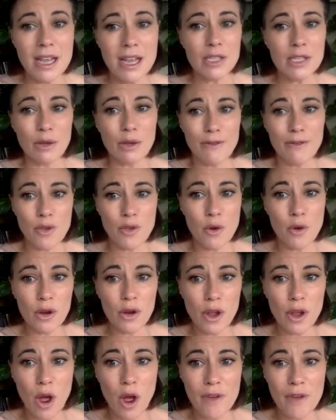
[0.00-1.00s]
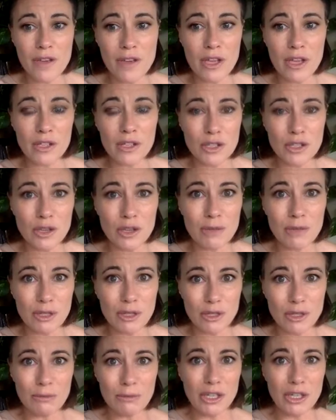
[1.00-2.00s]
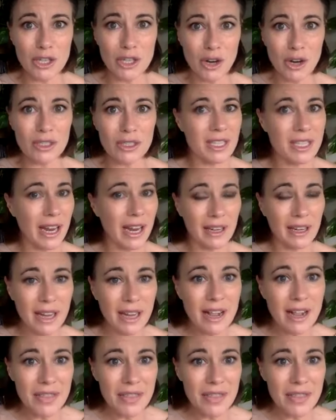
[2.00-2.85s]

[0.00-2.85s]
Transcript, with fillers: So if you're over consuming too much content,